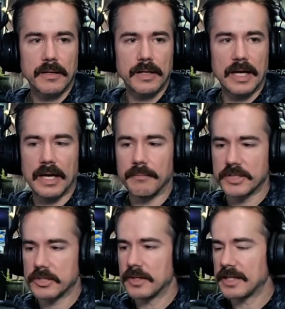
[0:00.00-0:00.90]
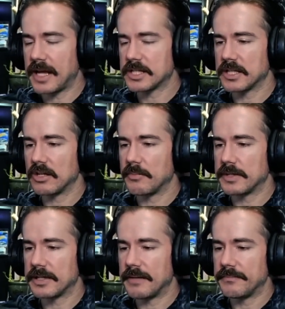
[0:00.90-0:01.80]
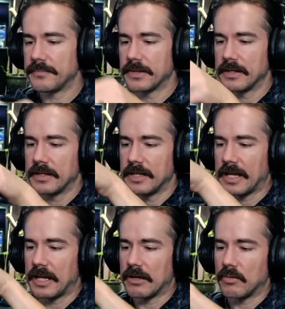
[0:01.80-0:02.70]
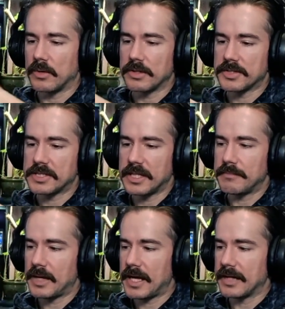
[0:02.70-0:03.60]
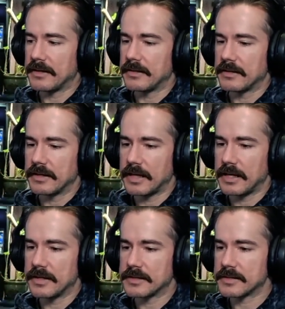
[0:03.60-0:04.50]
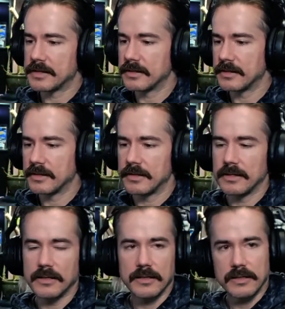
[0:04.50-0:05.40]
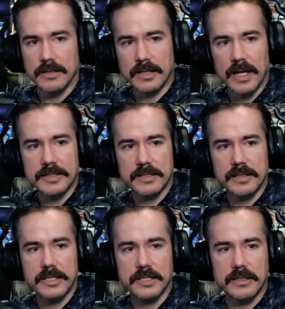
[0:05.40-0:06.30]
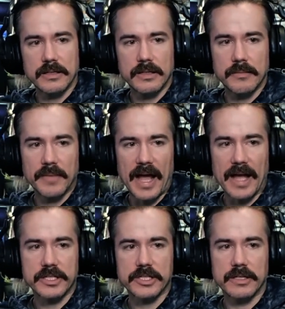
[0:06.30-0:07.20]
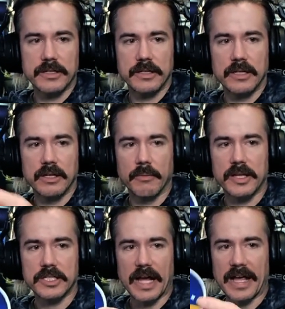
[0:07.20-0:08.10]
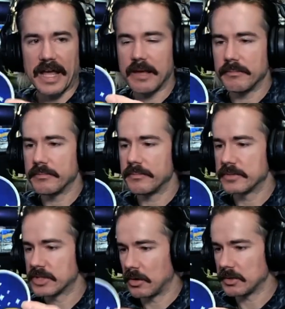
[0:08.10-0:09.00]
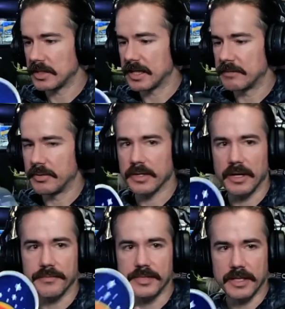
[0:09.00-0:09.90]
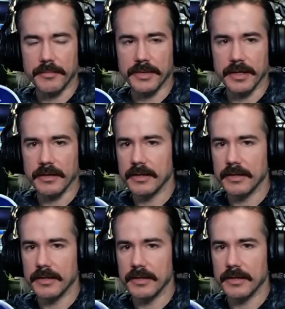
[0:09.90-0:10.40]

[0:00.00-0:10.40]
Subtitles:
But you unlatch it and open it up, and what you'll see in mine is the Constellation patch, which I am totally going to put on something.